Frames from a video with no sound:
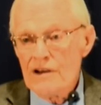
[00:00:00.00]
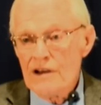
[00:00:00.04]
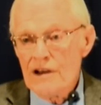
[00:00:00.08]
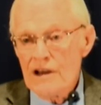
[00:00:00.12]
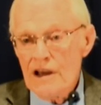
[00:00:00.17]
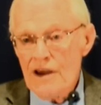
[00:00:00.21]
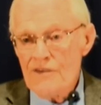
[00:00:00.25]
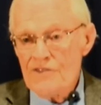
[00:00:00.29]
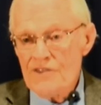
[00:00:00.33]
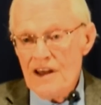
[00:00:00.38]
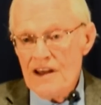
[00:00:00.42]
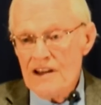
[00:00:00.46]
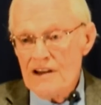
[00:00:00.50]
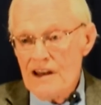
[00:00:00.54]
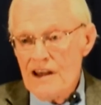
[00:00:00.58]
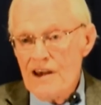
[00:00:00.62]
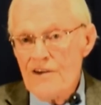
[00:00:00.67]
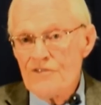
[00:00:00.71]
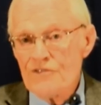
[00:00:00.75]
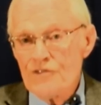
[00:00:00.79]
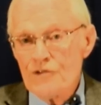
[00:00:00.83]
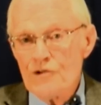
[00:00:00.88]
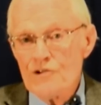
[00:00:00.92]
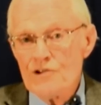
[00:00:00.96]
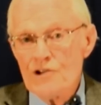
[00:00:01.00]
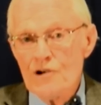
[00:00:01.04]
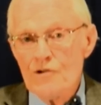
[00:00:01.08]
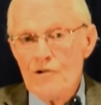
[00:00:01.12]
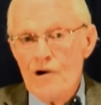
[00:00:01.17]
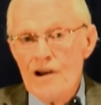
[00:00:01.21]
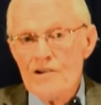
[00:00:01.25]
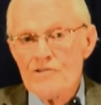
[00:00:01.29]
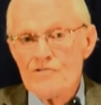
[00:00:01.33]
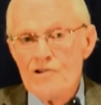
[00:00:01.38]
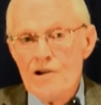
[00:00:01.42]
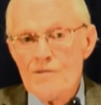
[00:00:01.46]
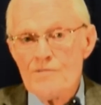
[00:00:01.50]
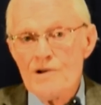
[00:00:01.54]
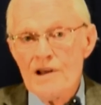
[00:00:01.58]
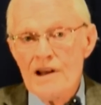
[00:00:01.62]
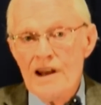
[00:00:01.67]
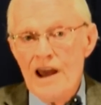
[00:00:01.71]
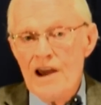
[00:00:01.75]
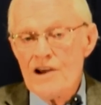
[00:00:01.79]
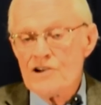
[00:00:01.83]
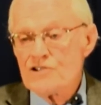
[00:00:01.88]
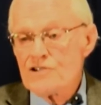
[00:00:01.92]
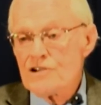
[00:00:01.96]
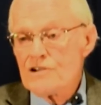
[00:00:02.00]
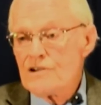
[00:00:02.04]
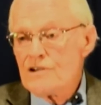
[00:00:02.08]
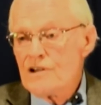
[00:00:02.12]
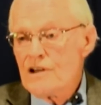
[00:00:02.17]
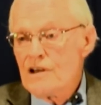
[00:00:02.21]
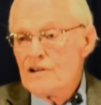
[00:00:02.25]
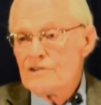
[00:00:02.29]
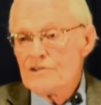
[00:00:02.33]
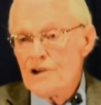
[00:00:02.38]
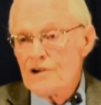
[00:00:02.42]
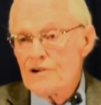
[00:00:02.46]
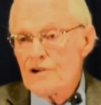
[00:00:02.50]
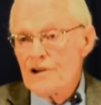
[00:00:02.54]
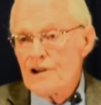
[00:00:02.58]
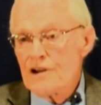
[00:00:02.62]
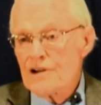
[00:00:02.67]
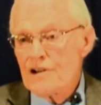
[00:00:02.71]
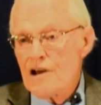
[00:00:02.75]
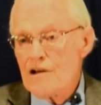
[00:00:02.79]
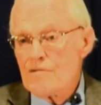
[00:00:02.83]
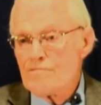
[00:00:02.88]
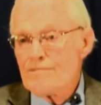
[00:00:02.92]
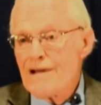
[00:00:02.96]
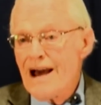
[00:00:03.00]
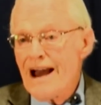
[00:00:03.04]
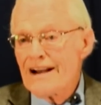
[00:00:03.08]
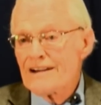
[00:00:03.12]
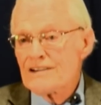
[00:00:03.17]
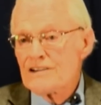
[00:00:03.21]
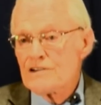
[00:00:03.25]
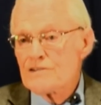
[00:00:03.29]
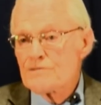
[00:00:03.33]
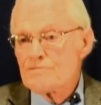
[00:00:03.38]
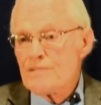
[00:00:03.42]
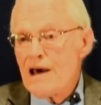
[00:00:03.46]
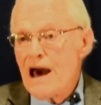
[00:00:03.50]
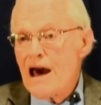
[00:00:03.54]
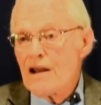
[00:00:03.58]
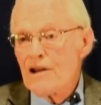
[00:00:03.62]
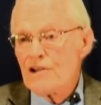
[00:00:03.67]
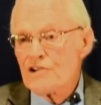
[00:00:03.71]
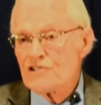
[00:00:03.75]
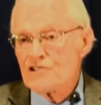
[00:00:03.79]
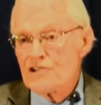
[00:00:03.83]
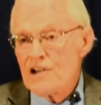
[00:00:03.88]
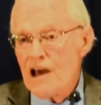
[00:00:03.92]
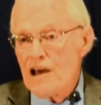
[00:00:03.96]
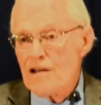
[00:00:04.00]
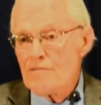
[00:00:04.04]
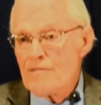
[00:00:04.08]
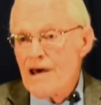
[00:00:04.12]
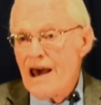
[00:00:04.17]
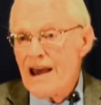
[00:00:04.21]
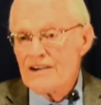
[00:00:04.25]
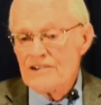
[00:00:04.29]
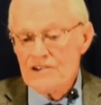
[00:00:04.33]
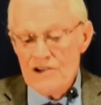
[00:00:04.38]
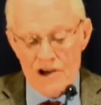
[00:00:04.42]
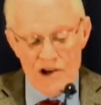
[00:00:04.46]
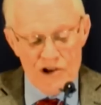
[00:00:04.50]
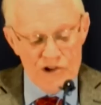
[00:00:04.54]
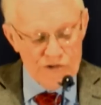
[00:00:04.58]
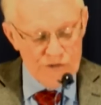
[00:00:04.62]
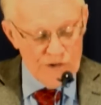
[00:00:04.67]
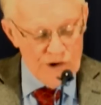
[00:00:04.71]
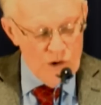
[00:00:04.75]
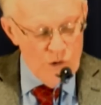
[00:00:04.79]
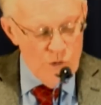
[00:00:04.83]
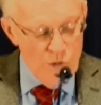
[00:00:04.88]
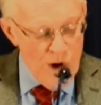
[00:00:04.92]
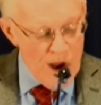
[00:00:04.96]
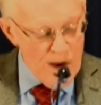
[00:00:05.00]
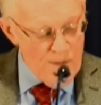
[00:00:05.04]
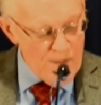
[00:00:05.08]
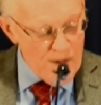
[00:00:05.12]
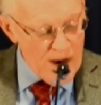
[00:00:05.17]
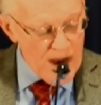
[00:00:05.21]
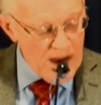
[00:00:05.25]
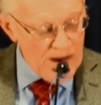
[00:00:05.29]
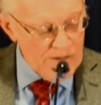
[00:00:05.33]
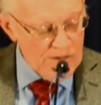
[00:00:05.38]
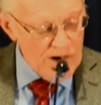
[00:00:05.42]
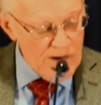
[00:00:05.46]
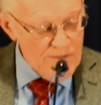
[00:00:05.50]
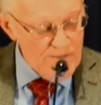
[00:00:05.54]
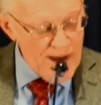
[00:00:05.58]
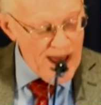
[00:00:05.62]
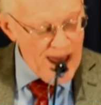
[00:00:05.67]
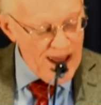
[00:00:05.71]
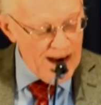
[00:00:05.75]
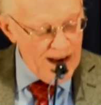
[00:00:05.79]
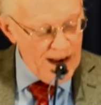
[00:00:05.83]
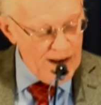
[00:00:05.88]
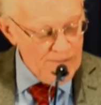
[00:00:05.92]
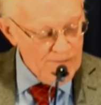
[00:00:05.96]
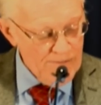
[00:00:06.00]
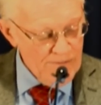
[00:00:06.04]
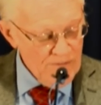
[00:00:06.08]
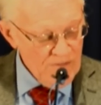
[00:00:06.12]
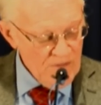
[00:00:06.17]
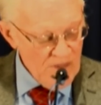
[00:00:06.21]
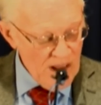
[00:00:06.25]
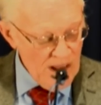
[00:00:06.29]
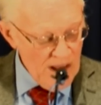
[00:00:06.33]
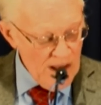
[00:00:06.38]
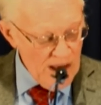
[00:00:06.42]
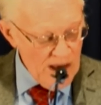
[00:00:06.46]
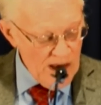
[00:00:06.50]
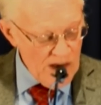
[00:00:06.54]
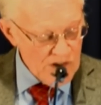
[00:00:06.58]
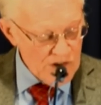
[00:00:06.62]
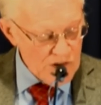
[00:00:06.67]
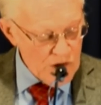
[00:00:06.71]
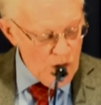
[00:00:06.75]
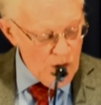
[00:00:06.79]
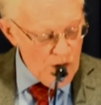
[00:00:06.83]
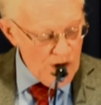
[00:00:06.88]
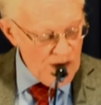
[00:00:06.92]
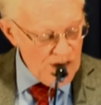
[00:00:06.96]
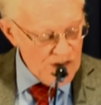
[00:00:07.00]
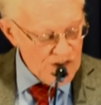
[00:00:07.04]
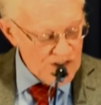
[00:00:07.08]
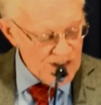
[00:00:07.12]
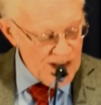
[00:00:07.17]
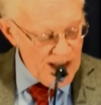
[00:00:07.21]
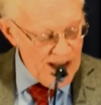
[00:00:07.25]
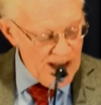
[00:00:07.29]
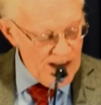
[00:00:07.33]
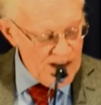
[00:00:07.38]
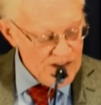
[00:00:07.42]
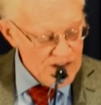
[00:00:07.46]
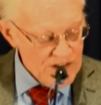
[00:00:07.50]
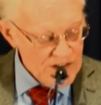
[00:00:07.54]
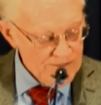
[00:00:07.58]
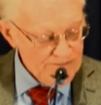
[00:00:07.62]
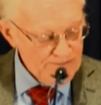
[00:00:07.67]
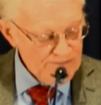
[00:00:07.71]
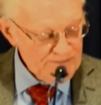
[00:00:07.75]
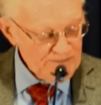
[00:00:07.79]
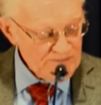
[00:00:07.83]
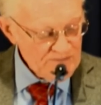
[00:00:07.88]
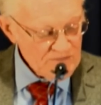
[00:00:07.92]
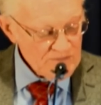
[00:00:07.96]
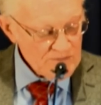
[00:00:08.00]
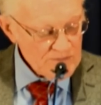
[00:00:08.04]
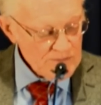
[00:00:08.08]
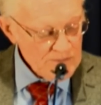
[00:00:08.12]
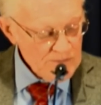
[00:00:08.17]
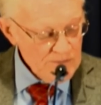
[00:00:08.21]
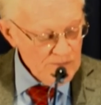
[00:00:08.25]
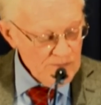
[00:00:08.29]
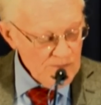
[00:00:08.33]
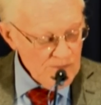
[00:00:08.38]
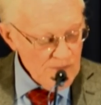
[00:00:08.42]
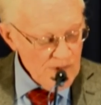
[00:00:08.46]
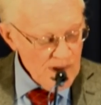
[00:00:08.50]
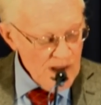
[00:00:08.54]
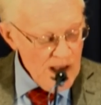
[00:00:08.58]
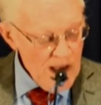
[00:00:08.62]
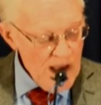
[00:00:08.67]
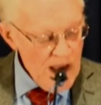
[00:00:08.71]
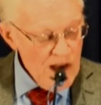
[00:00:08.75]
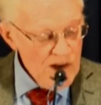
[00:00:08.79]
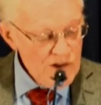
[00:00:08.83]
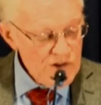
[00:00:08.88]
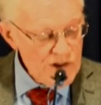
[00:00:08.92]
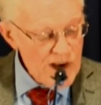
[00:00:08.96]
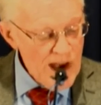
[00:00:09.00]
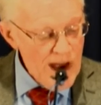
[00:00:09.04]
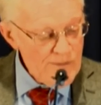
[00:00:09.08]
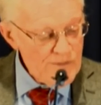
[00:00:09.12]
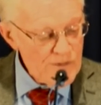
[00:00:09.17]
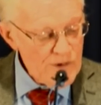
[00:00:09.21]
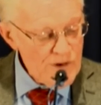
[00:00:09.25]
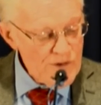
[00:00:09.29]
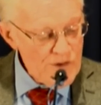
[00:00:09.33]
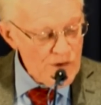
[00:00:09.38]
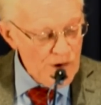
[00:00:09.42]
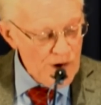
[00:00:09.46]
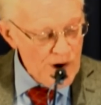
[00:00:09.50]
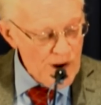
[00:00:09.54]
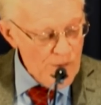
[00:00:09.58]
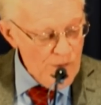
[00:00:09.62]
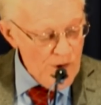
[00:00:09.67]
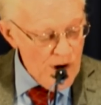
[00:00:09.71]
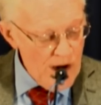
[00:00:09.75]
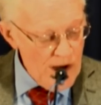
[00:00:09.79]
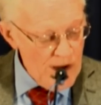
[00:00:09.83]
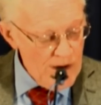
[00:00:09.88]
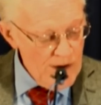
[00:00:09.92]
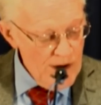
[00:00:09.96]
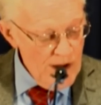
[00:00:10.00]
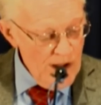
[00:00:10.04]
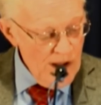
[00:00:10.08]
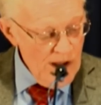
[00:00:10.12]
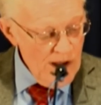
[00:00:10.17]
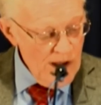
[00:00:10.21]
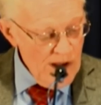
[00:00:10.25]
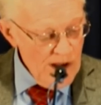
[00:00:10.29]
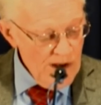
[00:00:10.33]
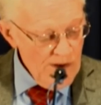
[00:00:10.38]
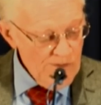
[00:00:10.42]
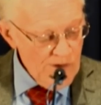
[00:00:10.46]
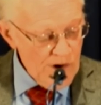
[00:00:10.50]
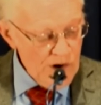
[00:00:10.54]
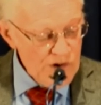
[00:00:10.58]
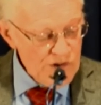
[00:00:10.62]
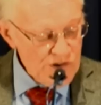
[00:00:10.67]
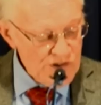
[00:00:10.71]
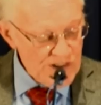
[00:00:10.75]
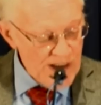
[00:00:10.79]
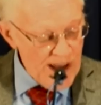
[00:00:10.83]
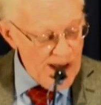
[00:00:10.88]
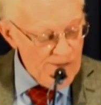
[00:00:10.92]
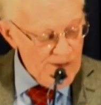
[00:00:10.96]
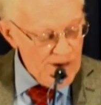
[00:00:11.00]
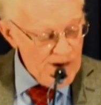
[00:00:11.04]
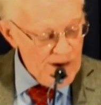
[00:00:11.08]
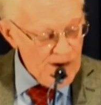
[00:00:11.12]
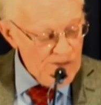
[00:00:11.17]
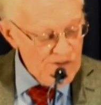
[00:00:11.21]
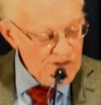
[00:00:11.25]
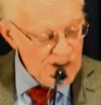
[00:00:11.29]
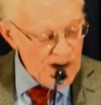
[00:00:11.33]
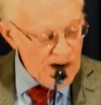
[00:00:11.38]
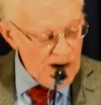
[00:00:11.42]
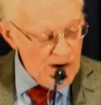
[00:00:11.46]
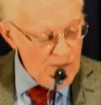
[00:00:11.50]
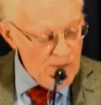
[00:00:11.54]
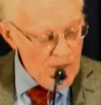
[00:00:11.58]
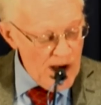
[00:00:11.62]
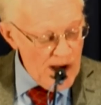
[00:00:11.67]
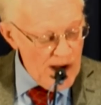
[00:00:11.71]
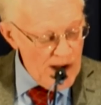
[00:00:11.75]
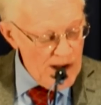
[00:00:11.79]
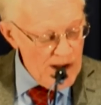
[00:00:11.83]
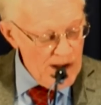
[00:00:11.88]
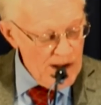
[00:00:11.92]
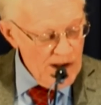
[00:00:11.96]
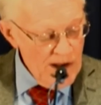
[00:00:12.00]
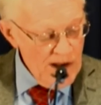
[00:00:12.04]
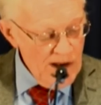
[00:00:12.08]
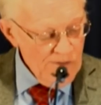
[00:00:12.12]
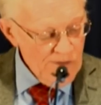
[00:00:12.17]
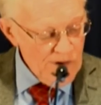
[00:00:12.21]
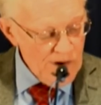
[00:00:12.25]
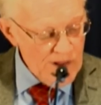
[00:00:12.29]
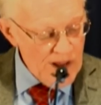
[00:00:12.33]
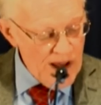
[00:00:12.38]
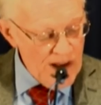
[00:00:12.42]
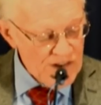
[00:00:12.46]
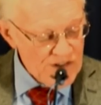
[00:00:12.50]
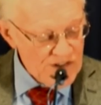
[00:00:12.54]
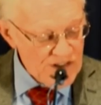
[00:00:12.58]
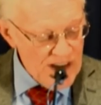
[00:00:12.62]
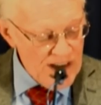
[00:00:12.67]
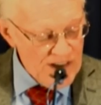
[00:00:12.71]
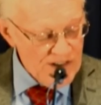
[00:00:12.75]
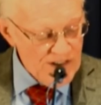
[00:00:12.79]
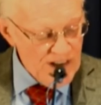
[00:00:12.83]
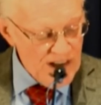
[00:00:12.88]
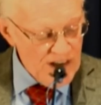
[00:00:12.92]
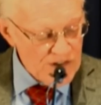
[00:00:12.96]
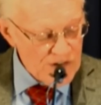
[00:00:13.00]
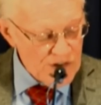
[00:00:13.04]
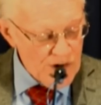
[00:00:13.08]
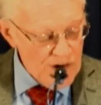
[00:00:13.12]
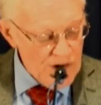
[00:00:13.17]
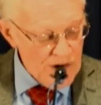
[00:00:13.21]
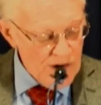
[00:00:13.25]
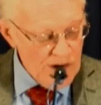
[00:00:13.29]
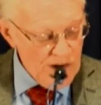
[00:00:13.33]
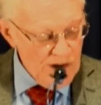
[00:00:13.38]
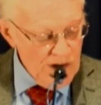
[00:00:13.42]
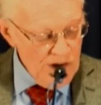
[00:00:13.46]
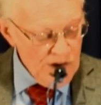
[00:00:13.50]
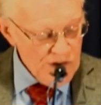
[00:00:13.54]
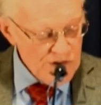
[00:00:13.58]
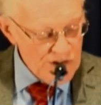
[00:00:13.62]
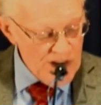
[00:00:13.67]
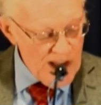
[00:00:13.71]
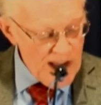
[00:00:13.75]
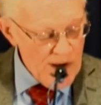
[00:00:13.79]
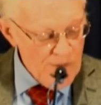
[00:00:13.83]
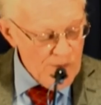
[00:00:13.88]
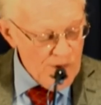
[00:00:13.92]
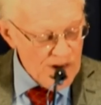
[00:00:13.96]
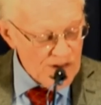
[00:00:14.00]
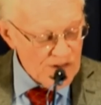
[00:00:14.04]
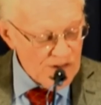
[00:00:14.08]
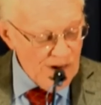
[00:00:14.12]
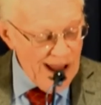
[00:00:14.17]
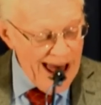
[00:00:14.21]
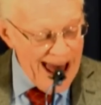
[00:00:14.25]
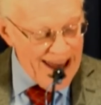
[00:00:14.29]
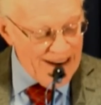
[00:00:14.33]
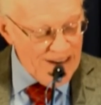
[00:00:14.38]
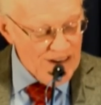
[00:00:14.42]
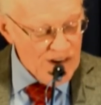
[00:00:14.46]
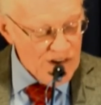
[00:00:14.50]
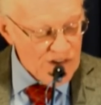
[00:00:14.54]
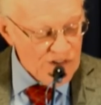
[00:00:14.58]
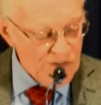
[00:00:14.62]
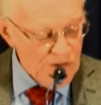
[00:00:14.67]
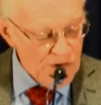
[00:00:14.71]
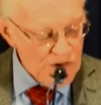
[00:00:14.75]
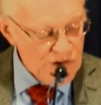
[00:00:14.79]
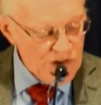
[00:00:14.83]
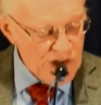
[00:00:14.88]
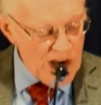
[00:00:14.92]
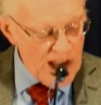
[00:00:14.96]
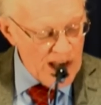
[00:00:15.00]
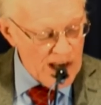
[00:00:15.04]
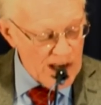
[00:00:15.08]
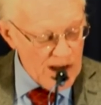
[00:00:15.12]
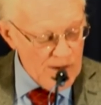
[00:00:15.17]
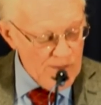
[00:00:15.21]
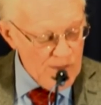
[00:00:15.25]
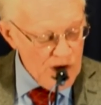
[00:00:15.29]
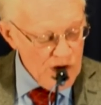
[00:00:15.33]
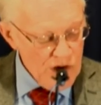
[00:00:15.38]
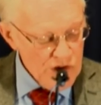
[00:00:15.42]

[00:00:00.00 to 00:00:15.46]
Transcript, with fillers: if they live through the Great Tribulation, they're going to come back to Palestine, back to Israel, weeping and repenting. And so he says, in chapter 31, verse 7 of Jeremiah. For thus says the Eternal, sing with gladness for Jacob,